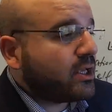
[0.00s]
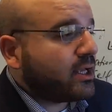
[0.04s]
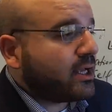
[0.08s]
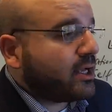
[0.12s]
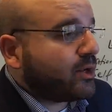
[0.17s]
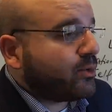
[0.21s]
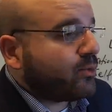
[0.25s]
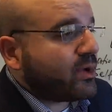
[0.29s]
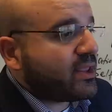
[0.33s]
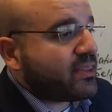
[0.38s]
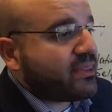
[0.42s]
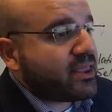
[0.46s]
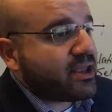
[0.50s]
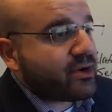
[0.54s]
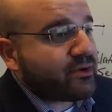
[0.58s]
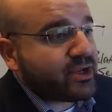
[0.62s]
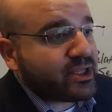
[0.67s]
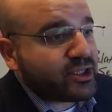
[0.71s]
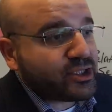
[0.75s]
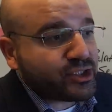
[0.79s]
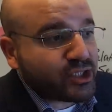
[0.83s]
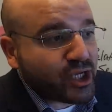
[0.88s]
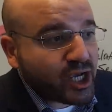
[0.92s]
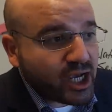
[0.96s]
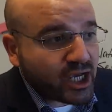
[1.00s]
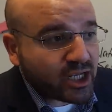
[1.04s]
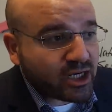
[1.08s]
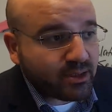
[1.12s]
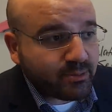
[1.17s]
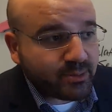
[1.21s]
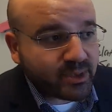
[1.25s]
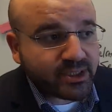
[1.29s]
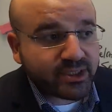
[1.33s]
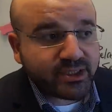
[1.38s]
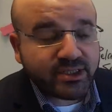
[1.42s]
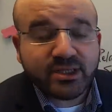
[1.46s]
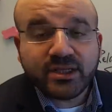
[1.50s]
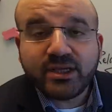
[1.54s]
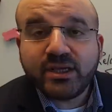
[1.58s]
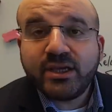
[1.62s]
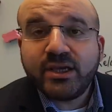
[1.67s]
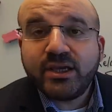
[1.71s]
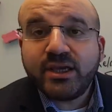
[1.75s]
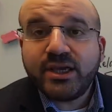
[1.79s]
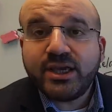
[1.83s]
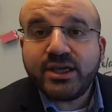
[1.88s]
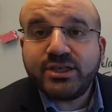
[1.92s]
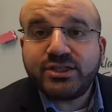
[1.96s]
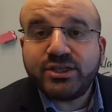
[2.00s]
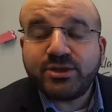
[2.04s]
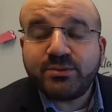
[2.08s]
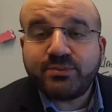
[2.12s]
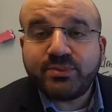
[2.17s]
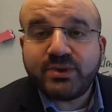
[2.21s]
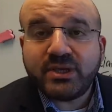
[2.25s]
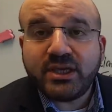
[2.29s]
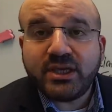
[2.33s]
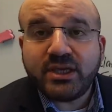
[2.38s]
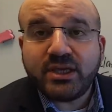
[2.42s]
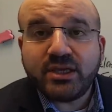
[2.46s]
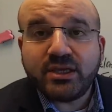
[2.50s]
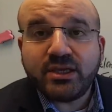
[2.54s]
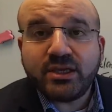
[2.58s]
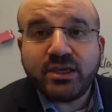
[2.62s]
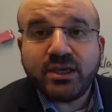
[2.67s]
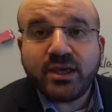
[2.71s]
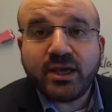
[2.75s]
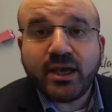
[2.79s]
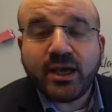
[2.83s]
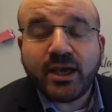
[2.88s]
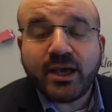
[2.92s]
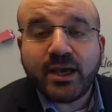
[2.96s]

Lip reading: when their entitlement isn't being